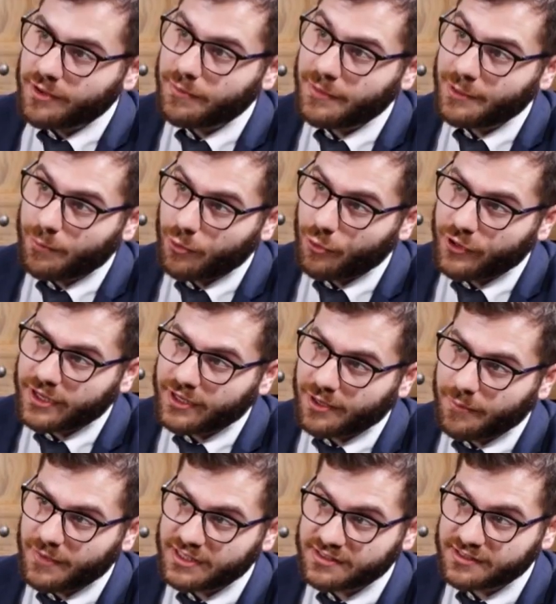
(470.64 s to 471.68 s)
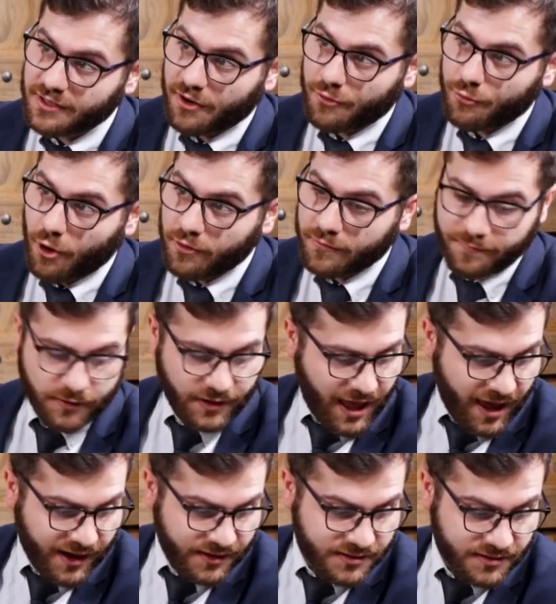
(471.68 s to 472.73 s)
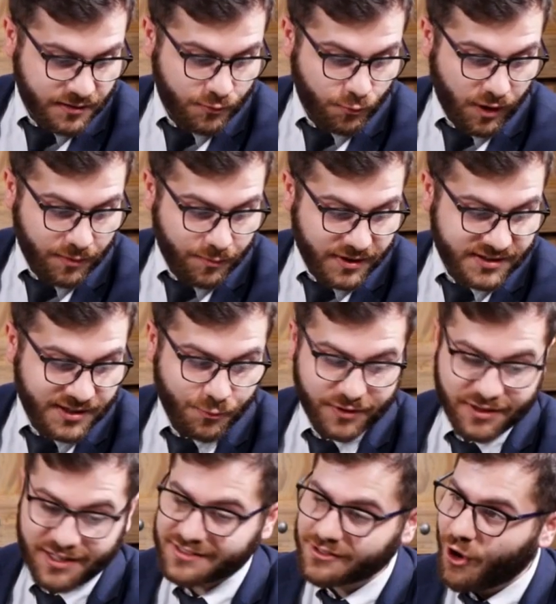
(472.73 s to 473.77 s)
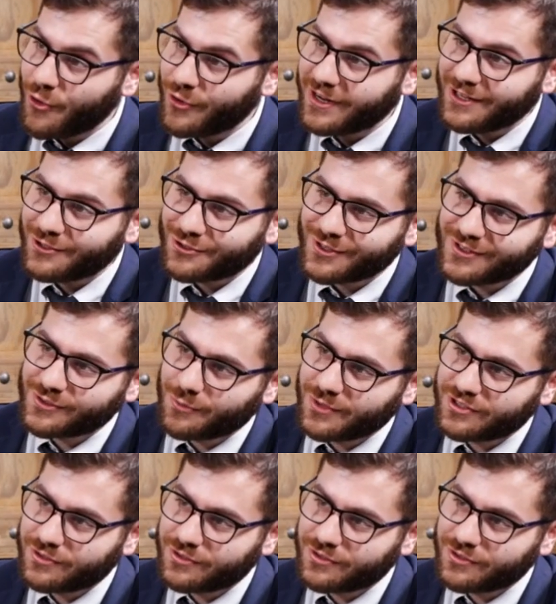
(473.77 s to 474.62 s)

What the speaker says: the employee commits a wrongful act while busy with his own interests,